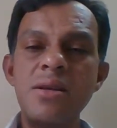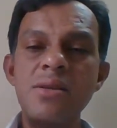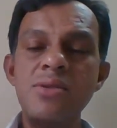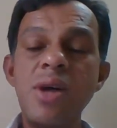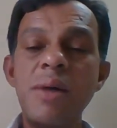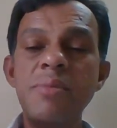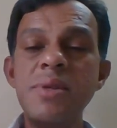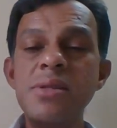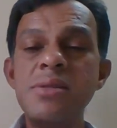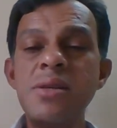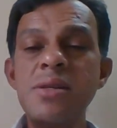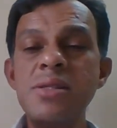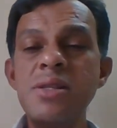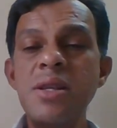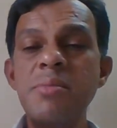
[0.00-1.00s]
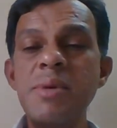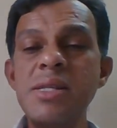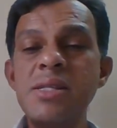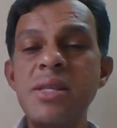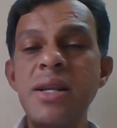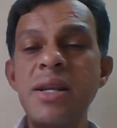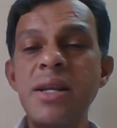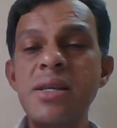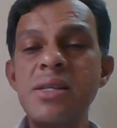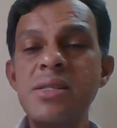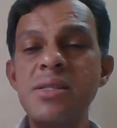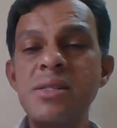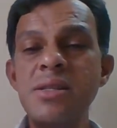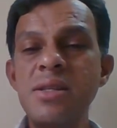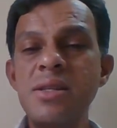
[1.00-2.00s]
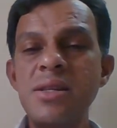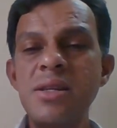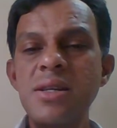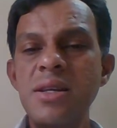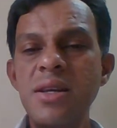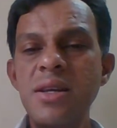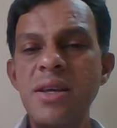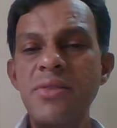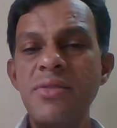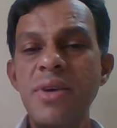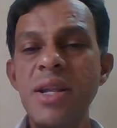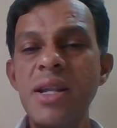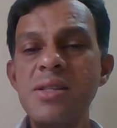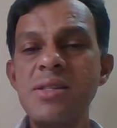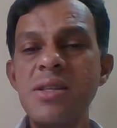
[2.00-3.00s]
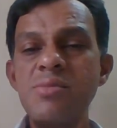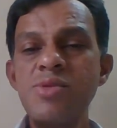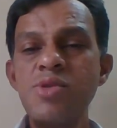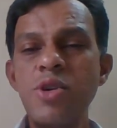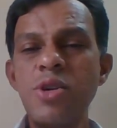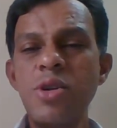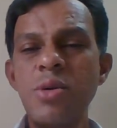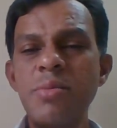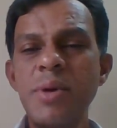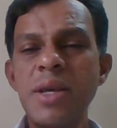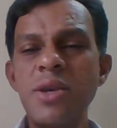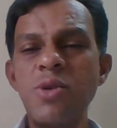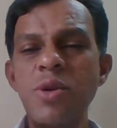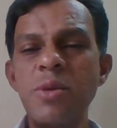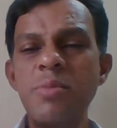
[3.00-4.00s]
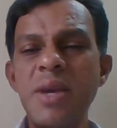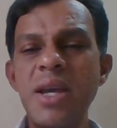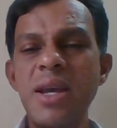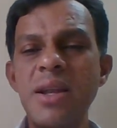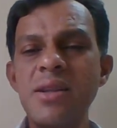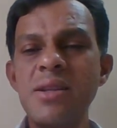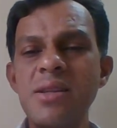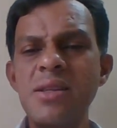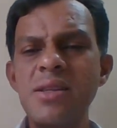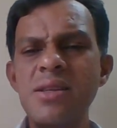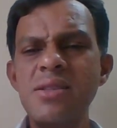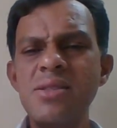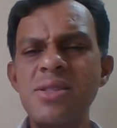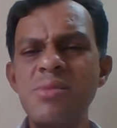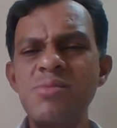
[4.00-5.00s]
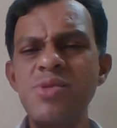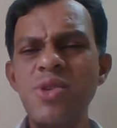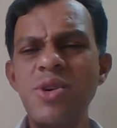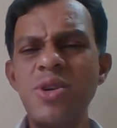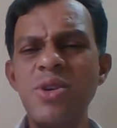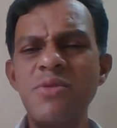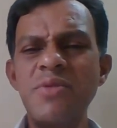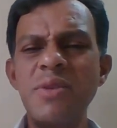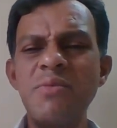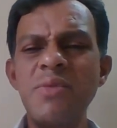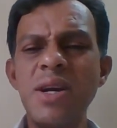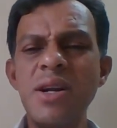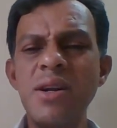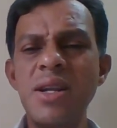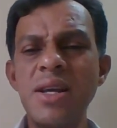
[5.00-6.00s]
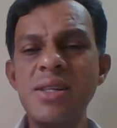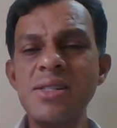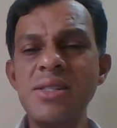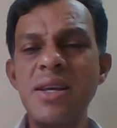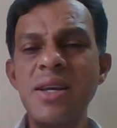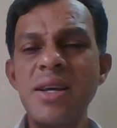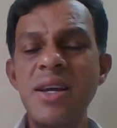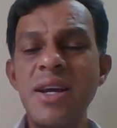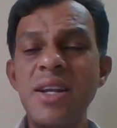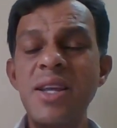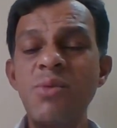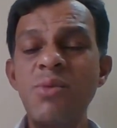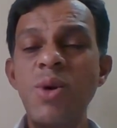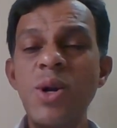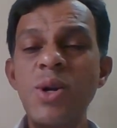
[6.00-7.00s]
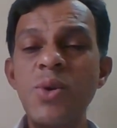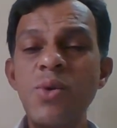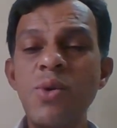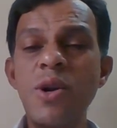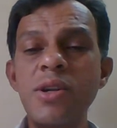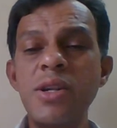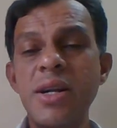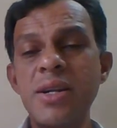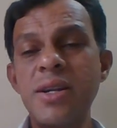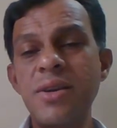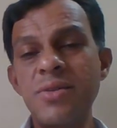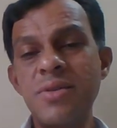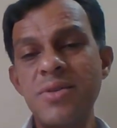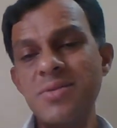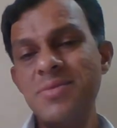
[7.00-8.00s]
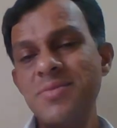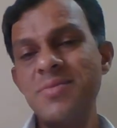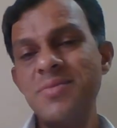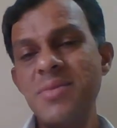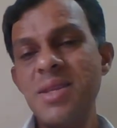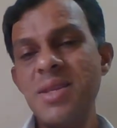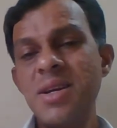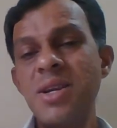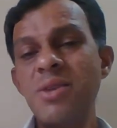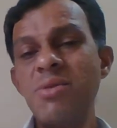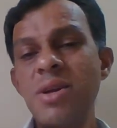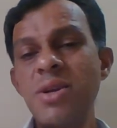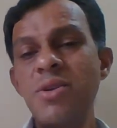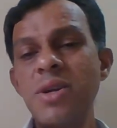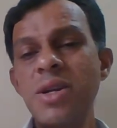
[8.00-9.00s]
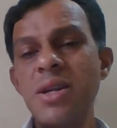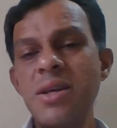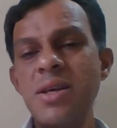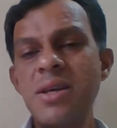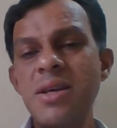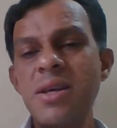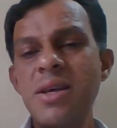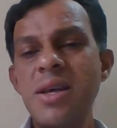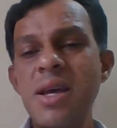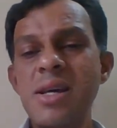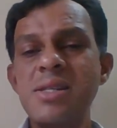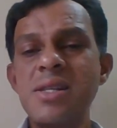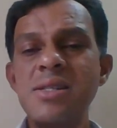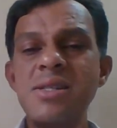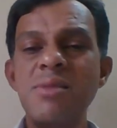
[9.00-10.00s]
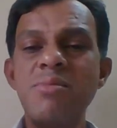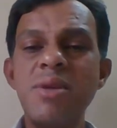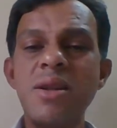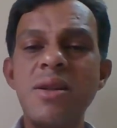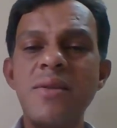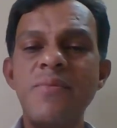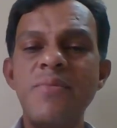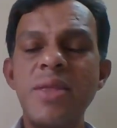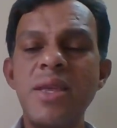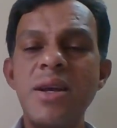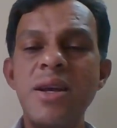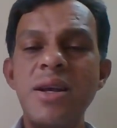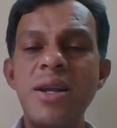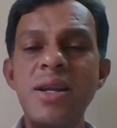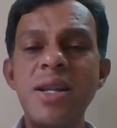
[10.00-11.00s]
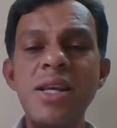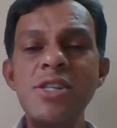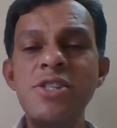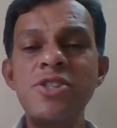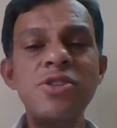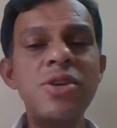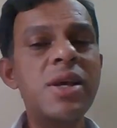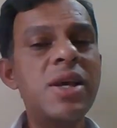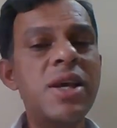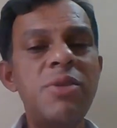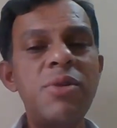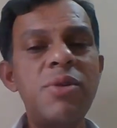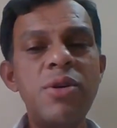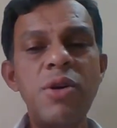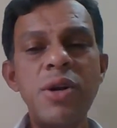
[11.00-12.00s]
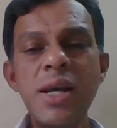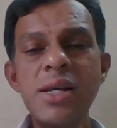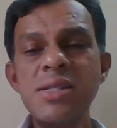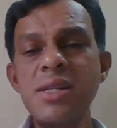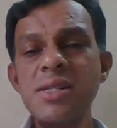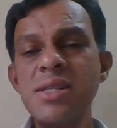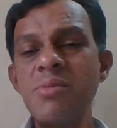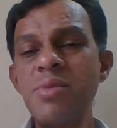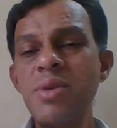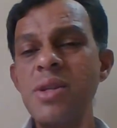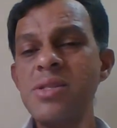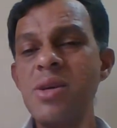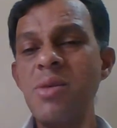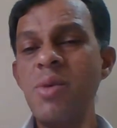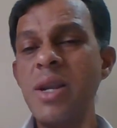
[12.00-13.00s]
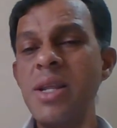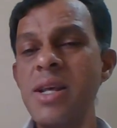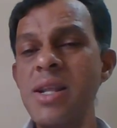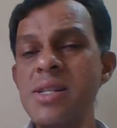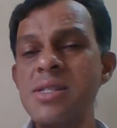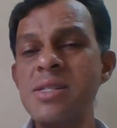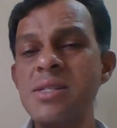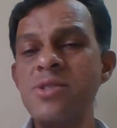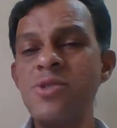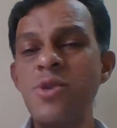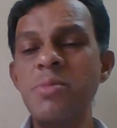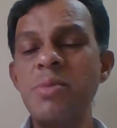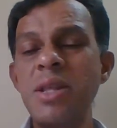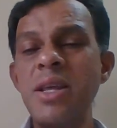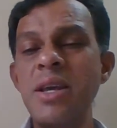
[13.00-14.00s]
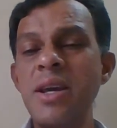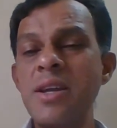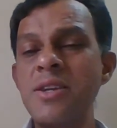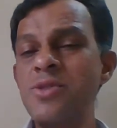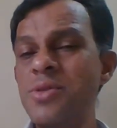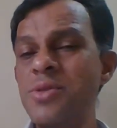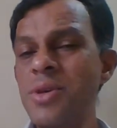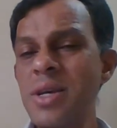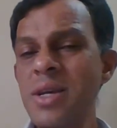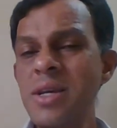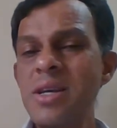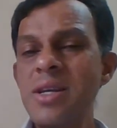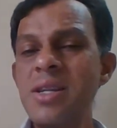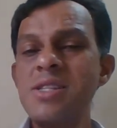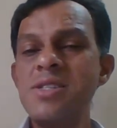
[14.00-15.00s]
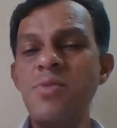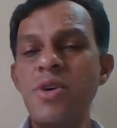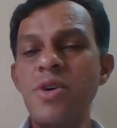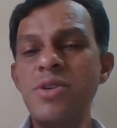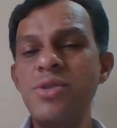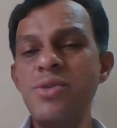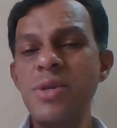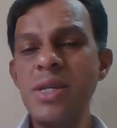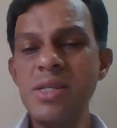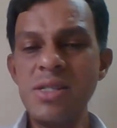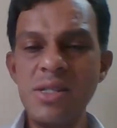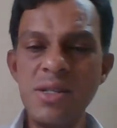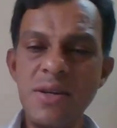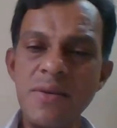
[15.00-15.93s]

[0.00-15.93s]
so after surgery, patient is feeling some sort of acute pain, some sort of difficulty, and he want to contact you, and you are not accessible. And he is, if you are not accessible, someone else should be there to respond to his